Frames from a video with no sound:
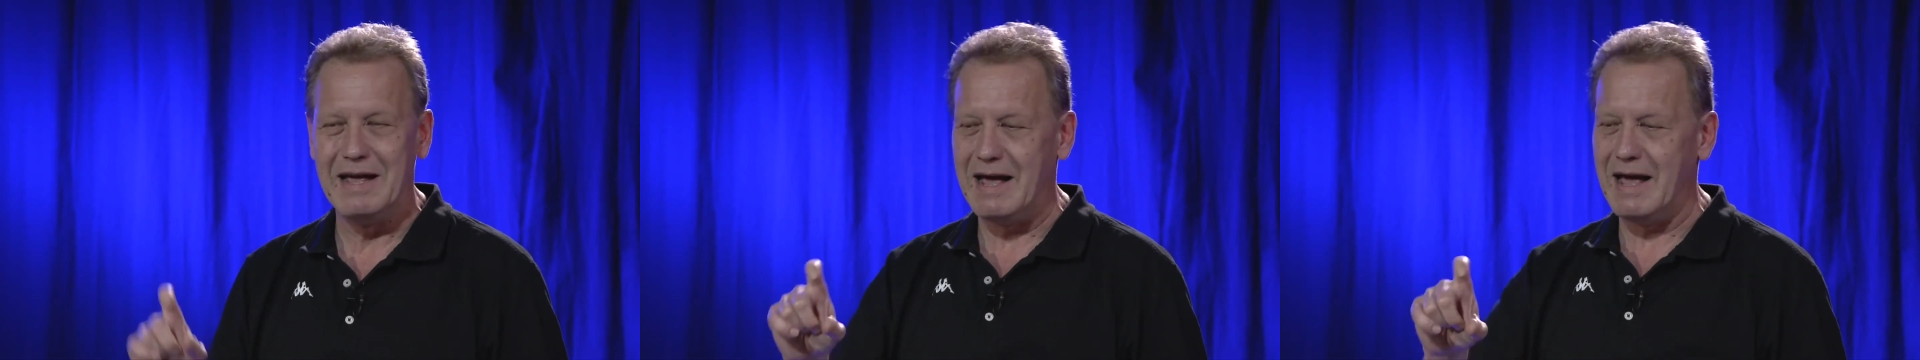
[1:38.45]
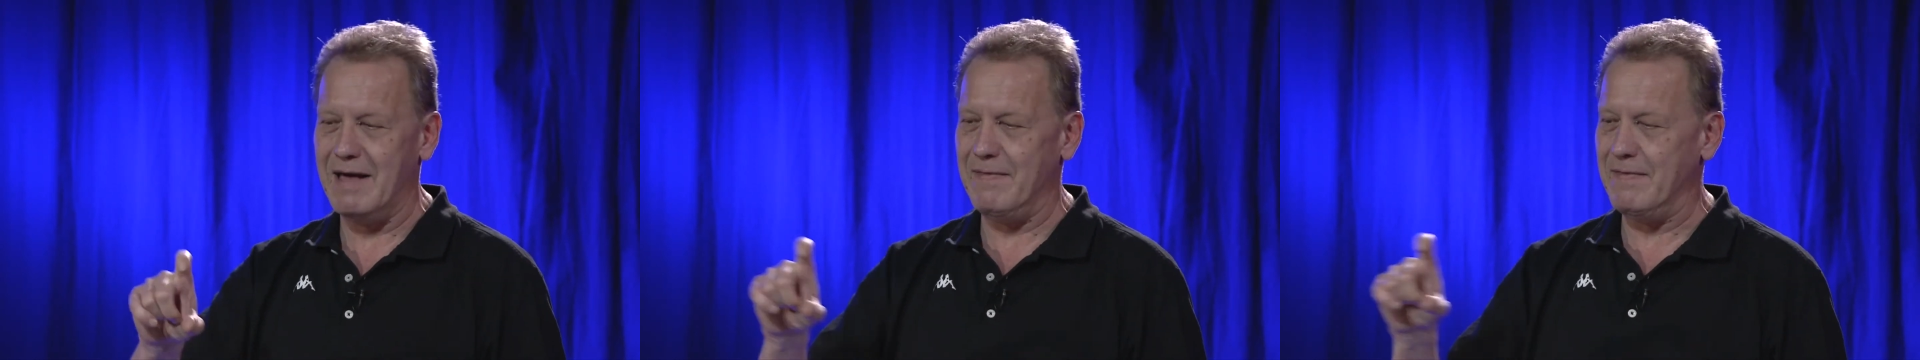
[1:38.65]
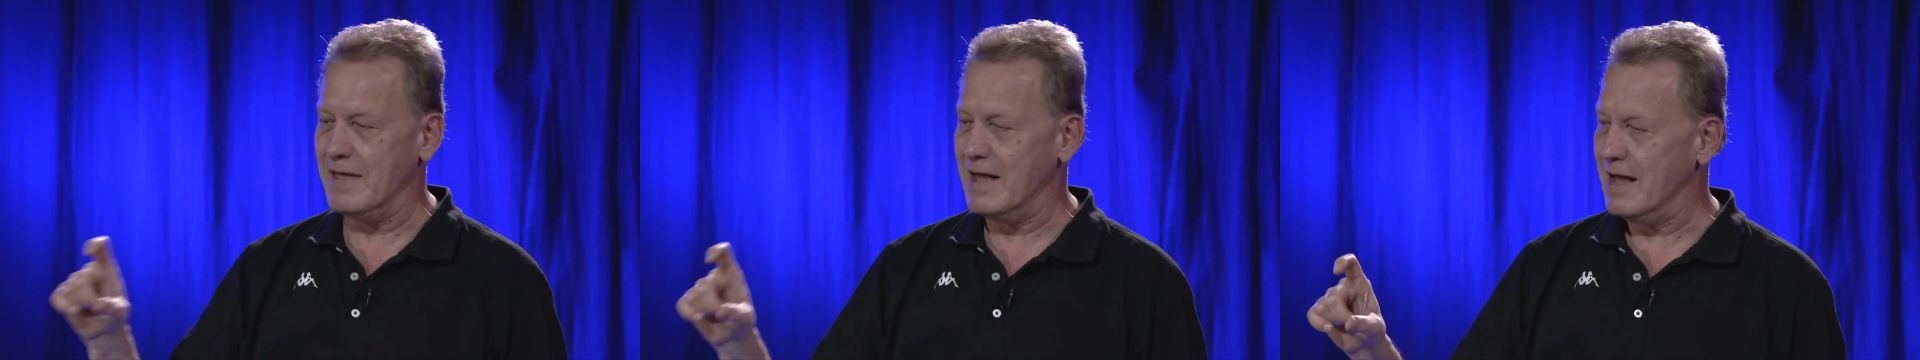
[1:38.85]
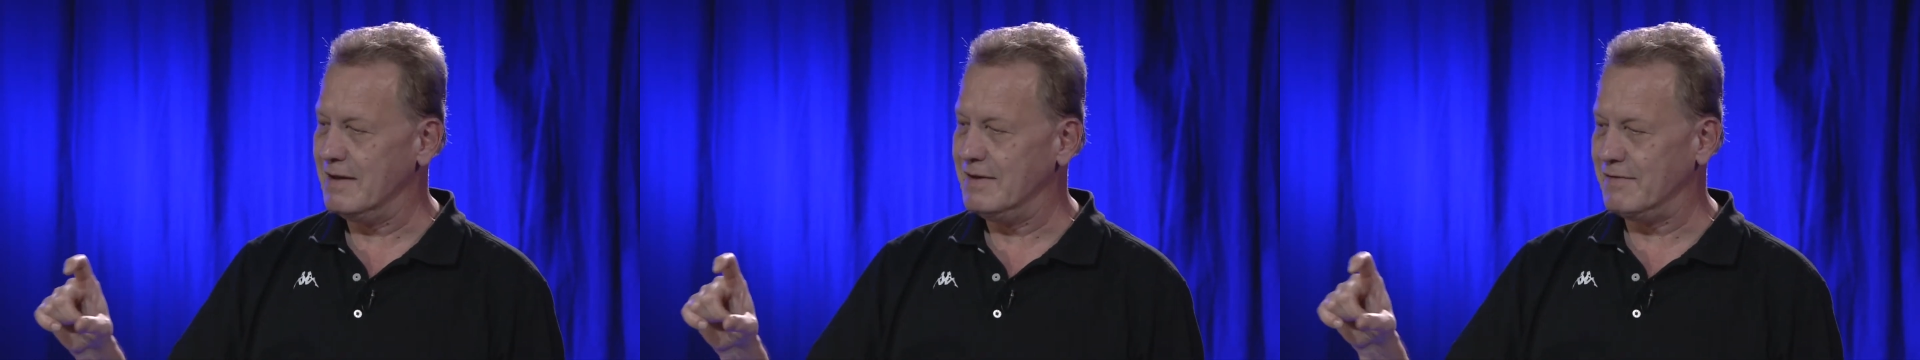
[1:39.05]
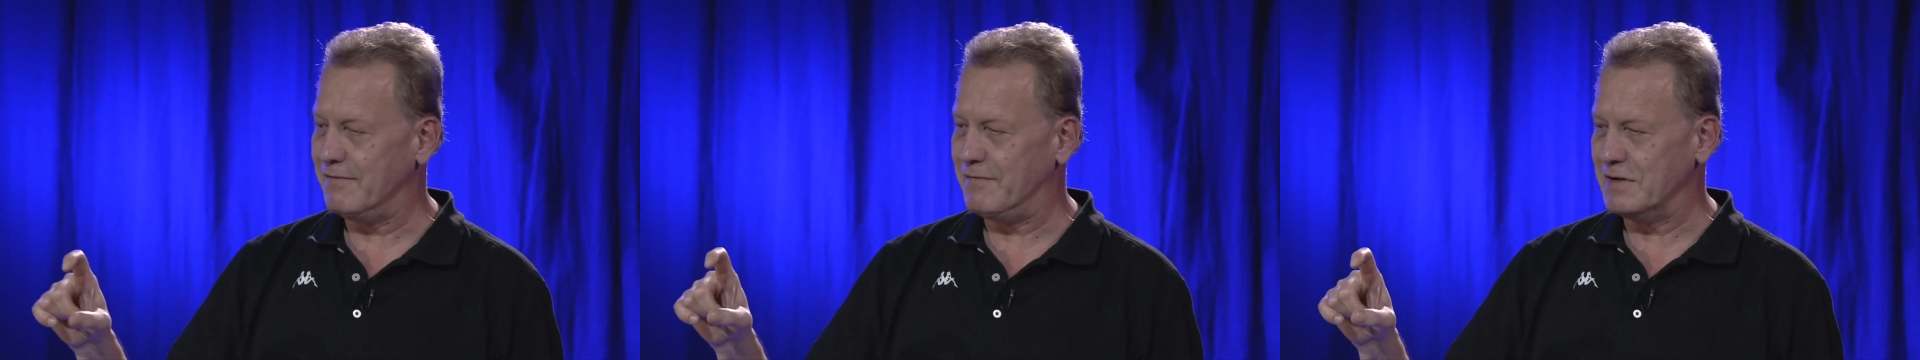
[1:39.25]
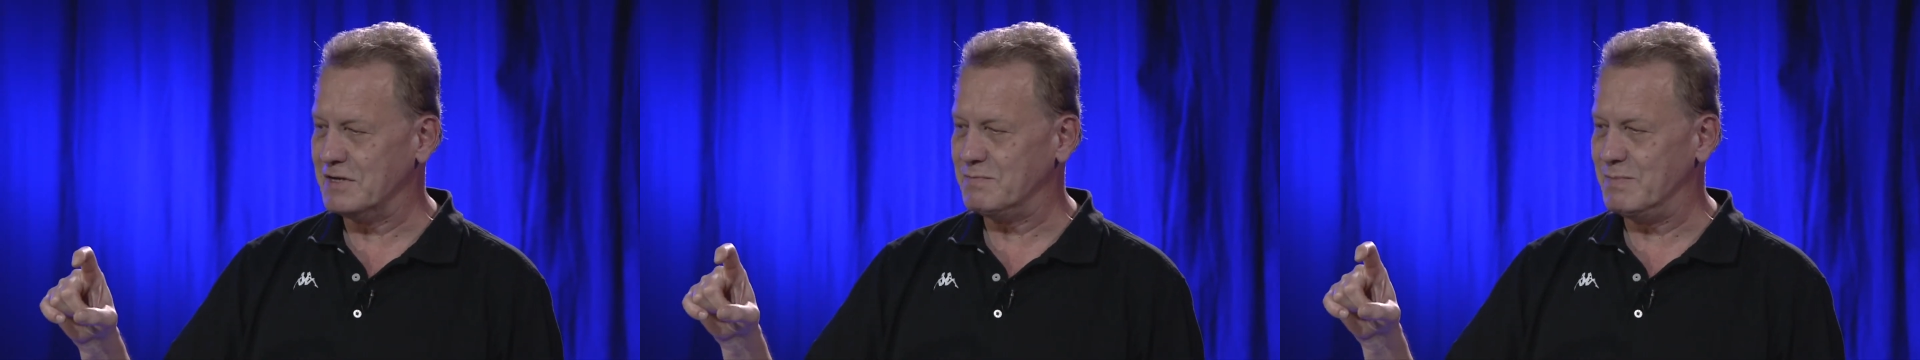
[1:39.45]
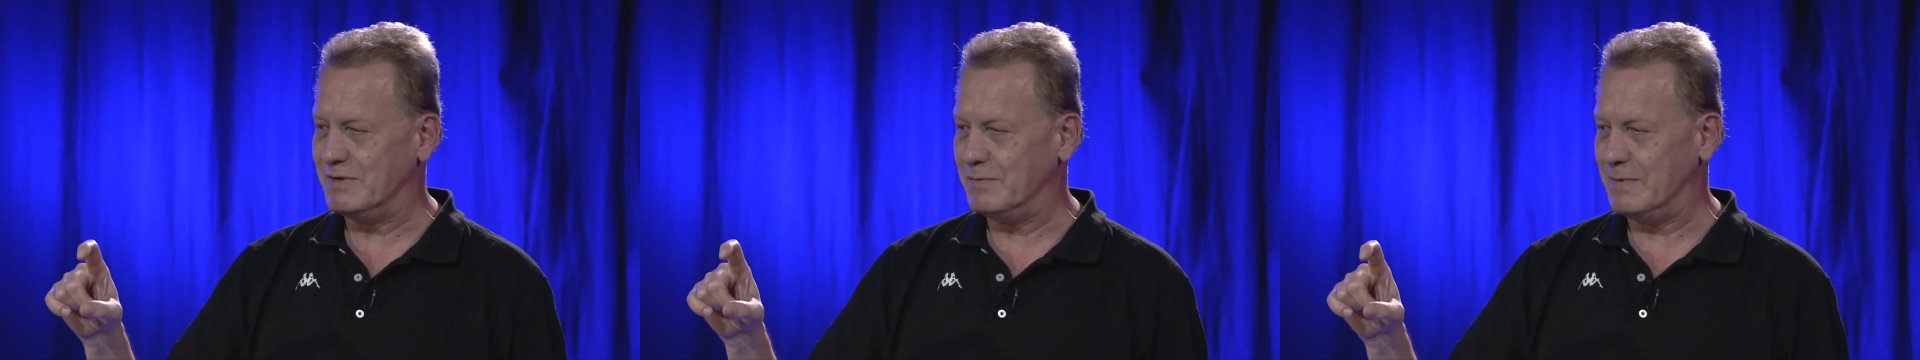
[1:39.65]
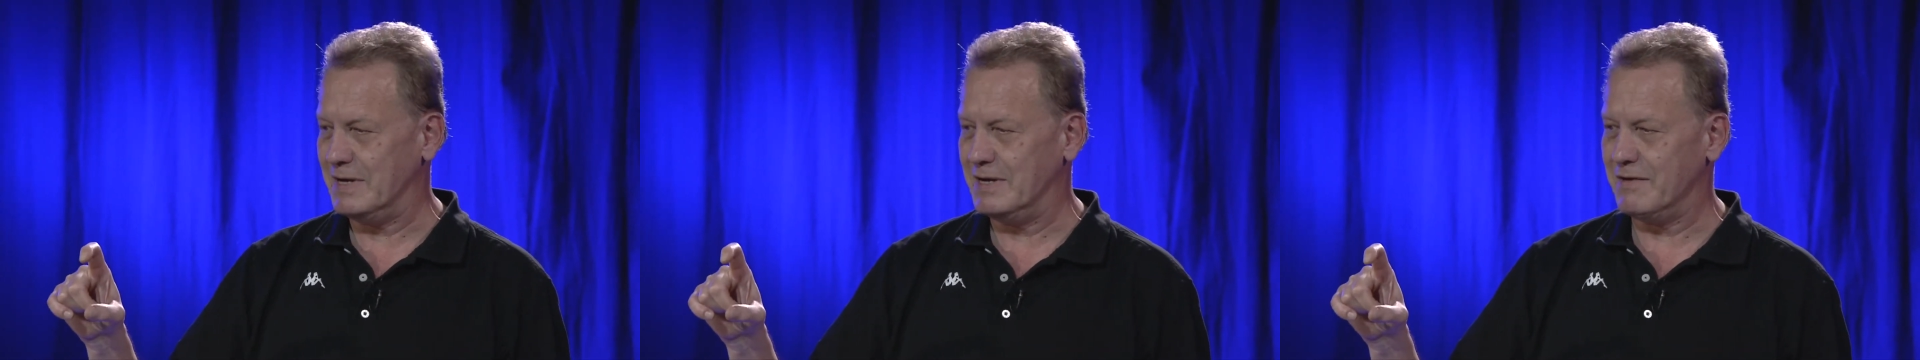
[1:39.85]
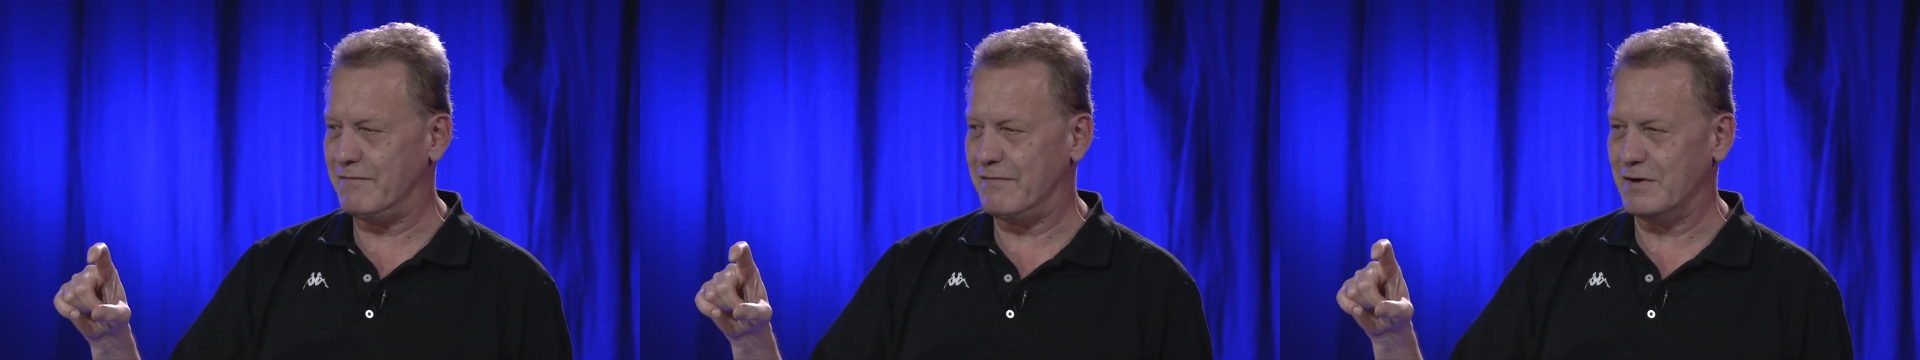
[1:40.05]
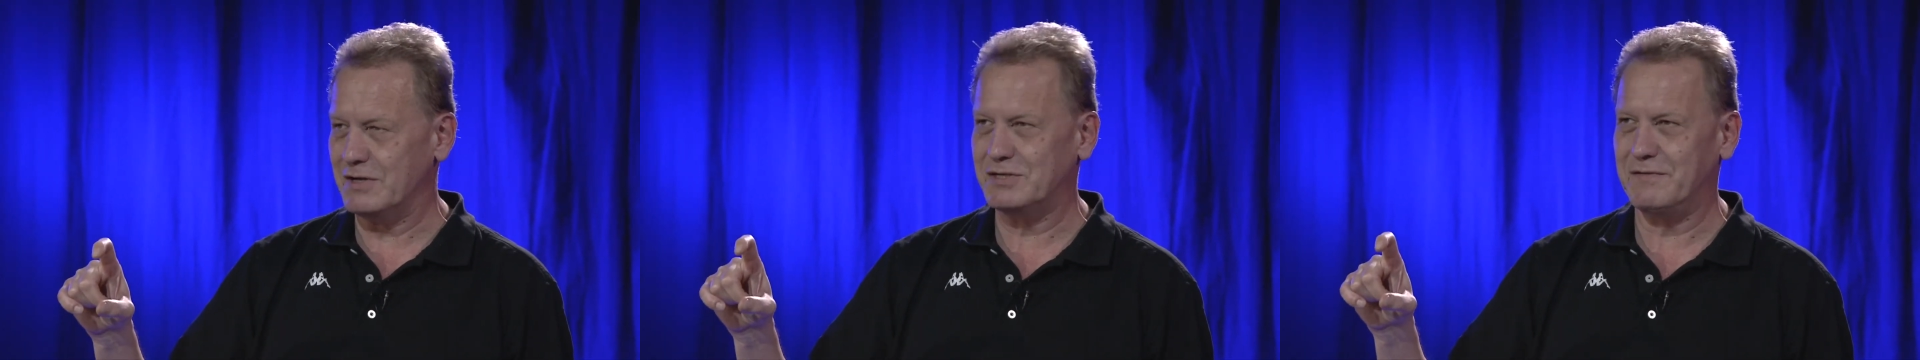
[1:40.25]
And the difference between the
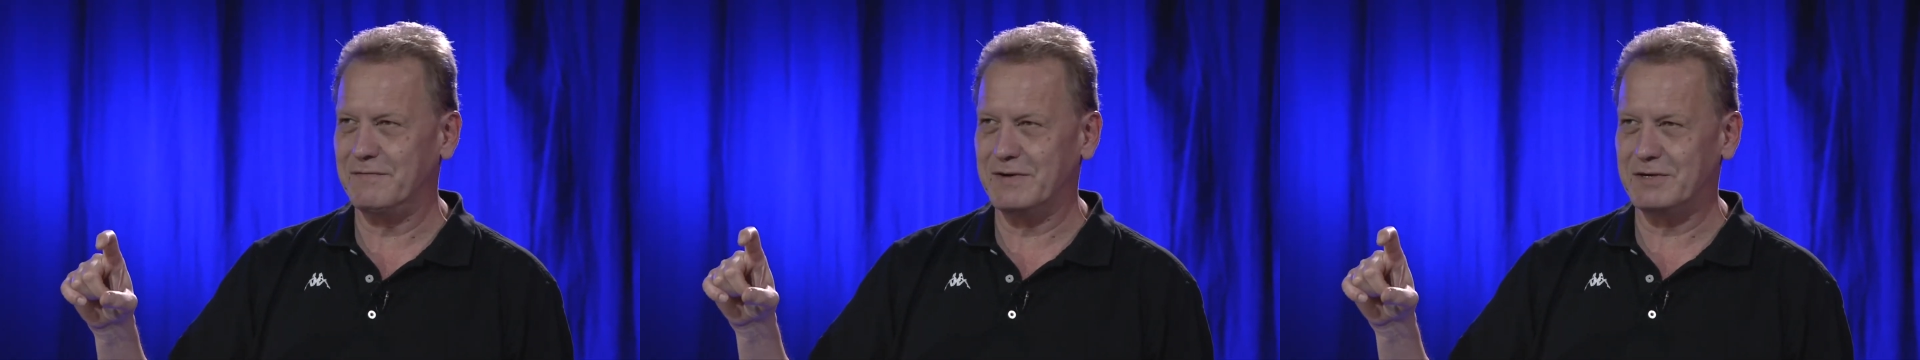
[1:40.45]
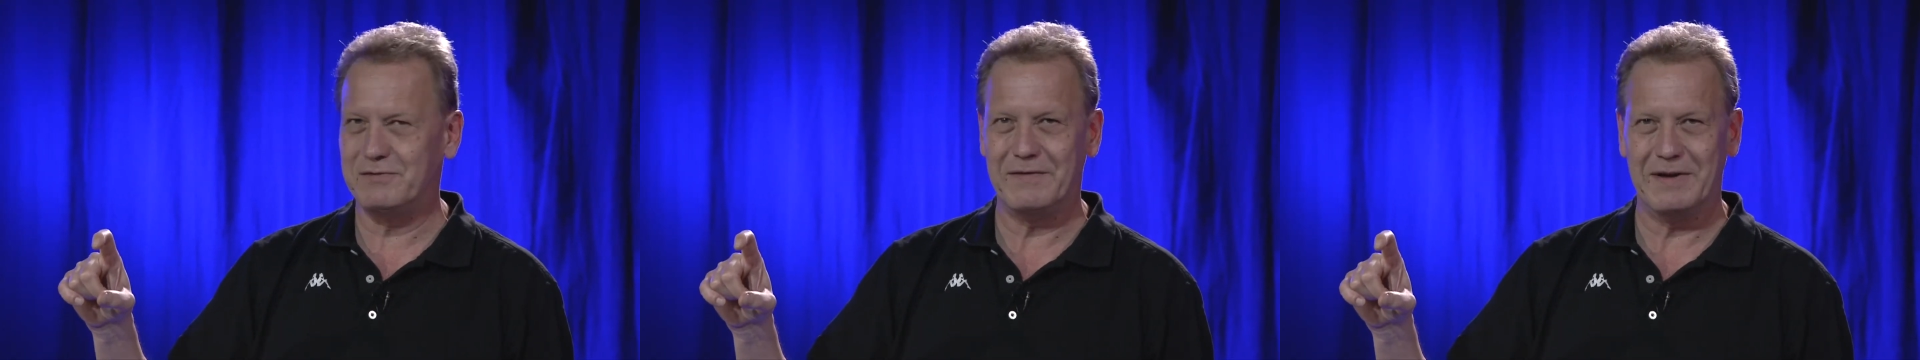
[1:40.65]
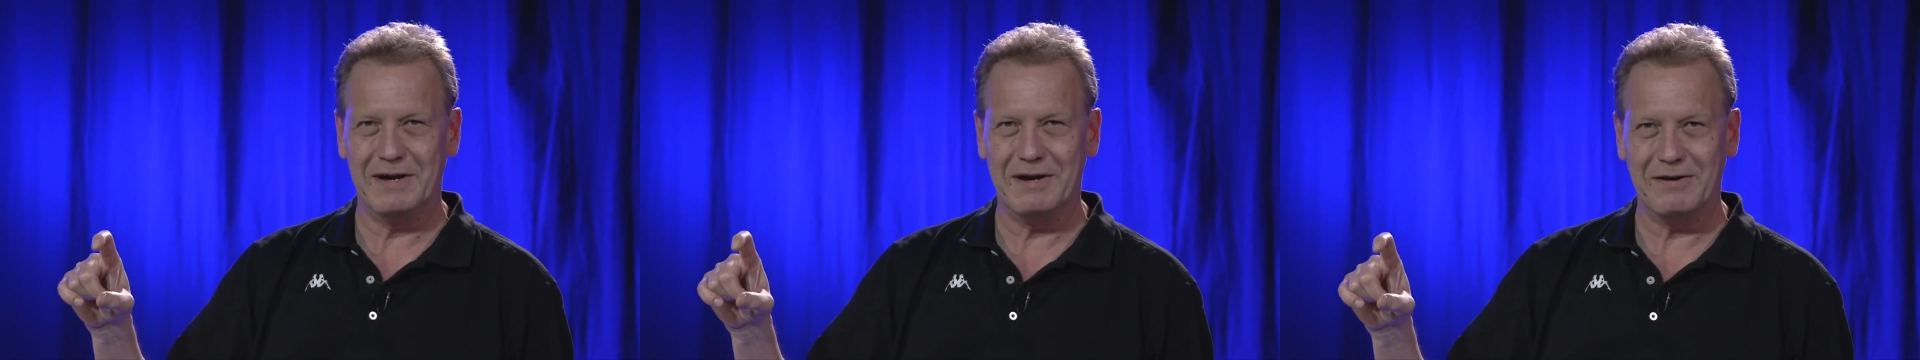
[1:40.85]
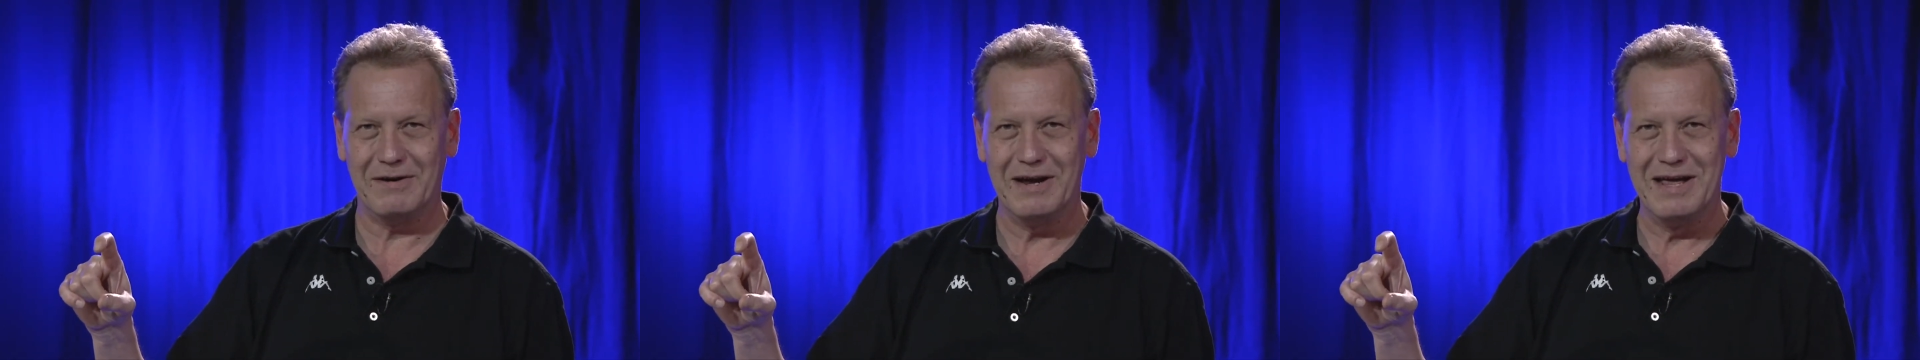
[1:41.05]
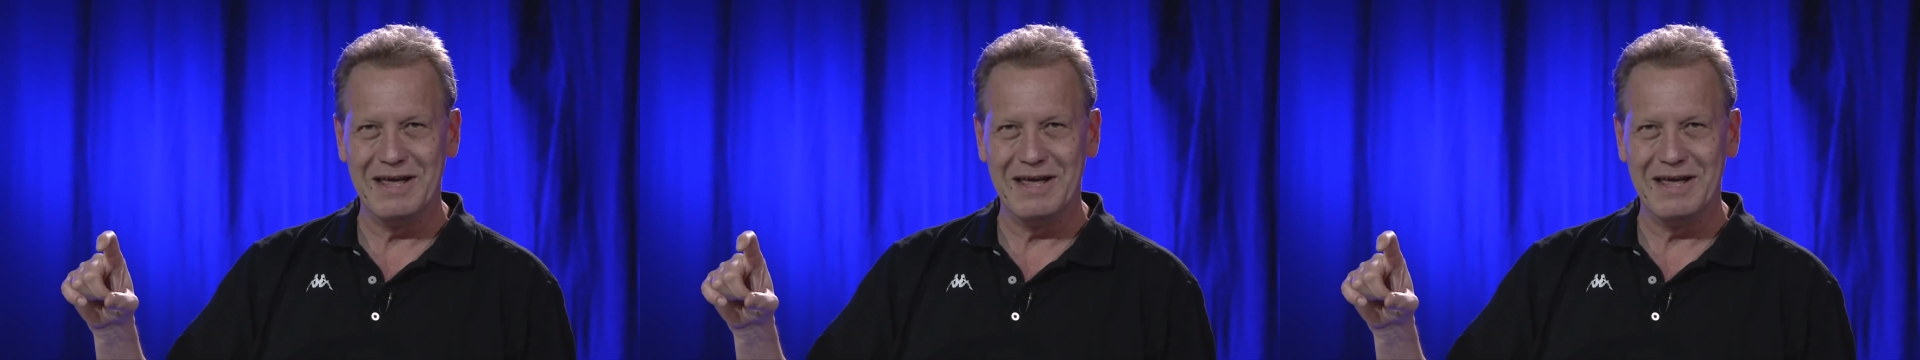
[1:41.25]
first fish finger